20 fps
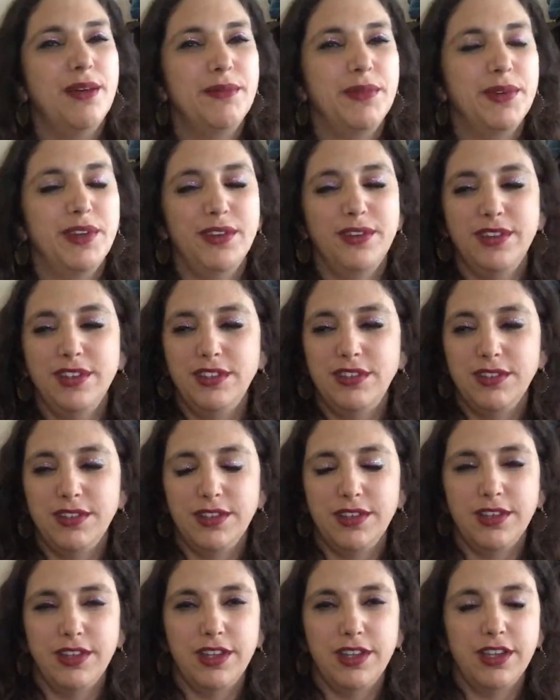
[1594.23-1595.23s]
Who did
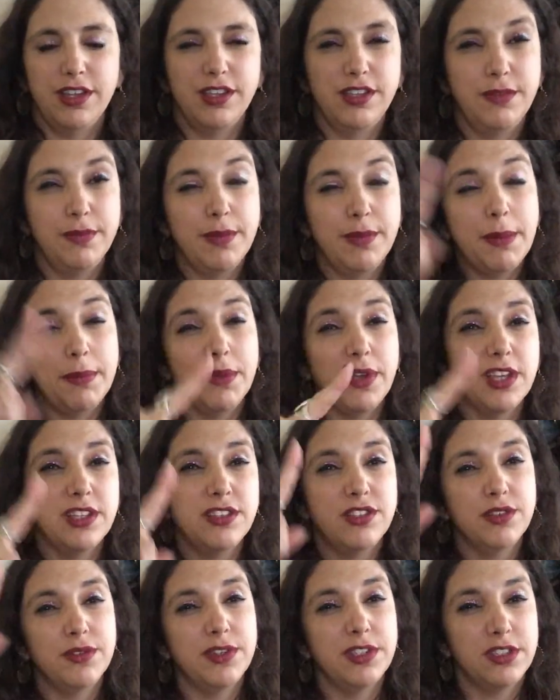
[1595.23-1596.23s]
you remember? I
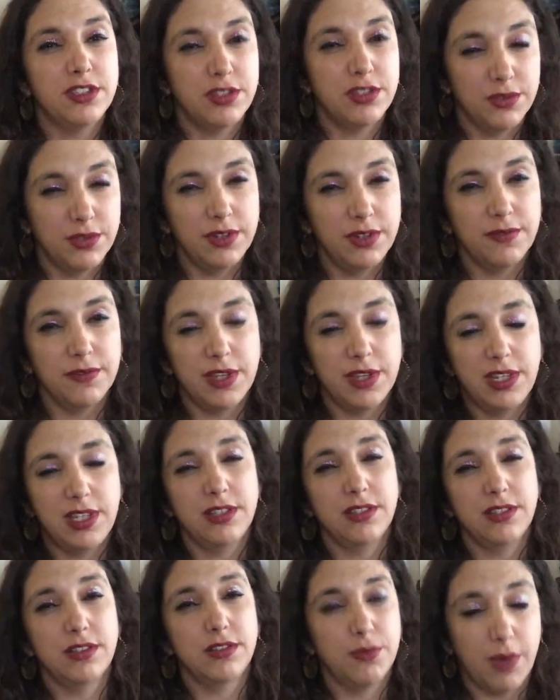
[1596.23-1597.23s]
do intuitive
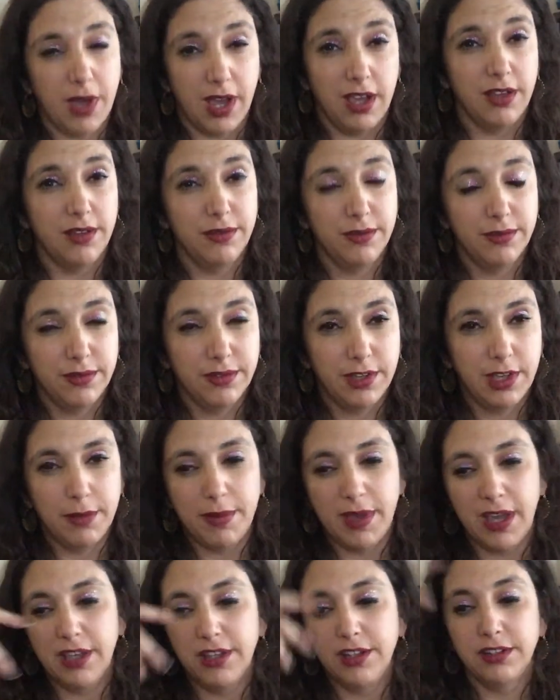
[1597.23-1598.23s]
readings as well
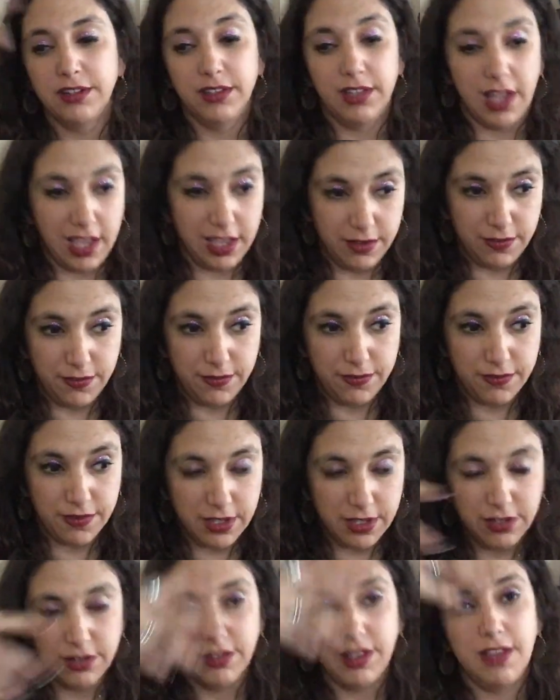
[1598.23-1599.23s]
about your life
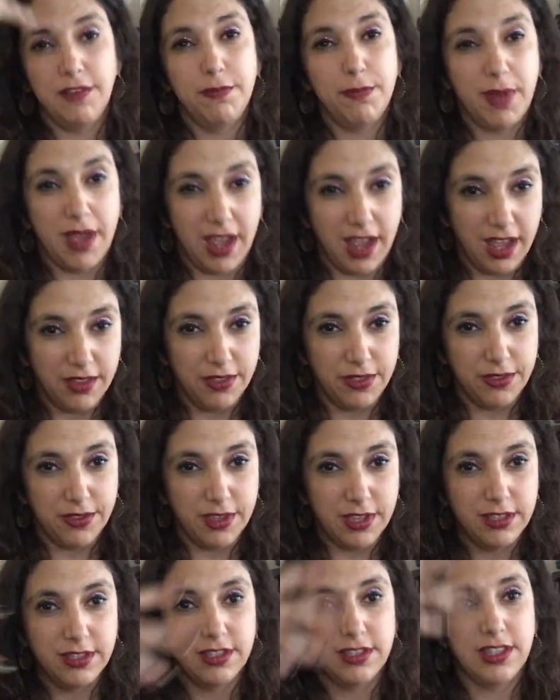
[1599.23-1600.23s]
and your life path
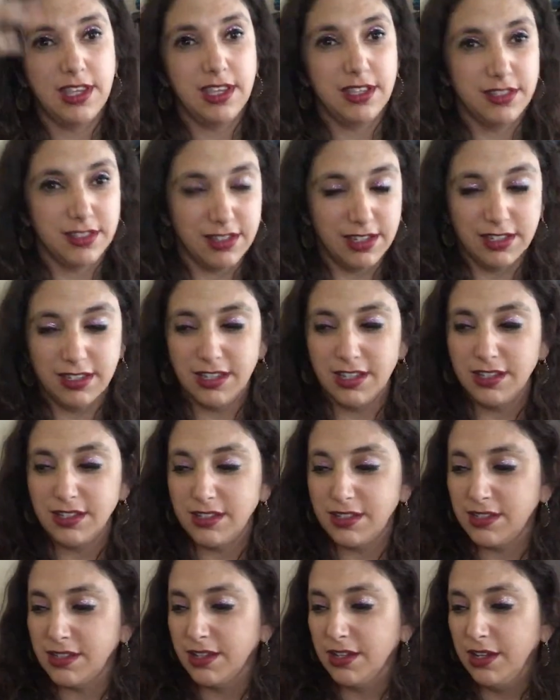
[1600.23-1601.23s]
and the things like
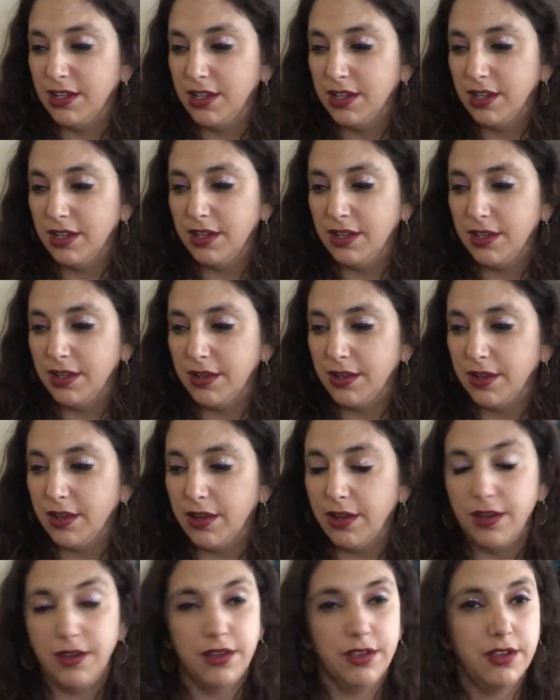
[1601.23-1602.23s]
this.
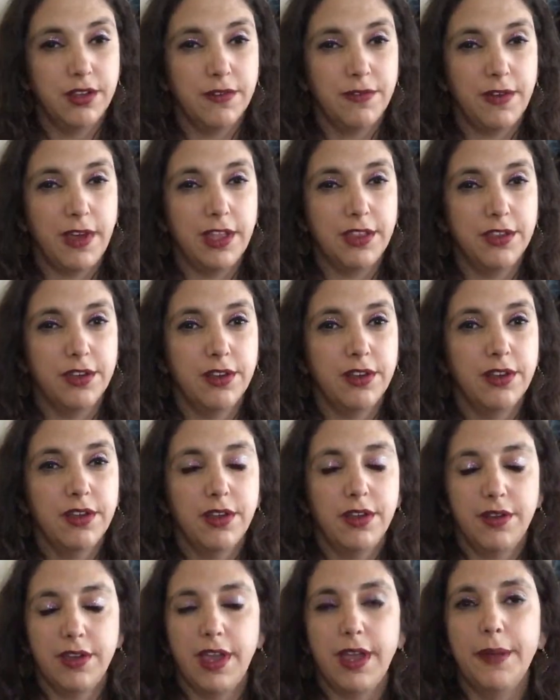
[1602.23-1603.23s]
Your father?
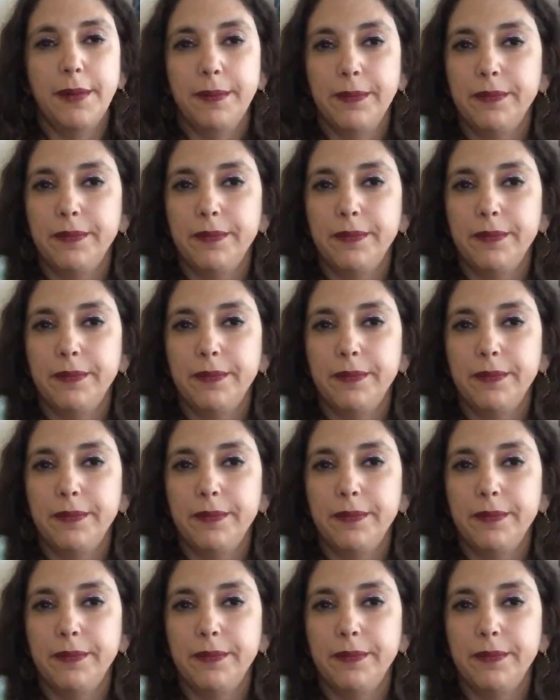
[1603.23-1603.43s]
Okay.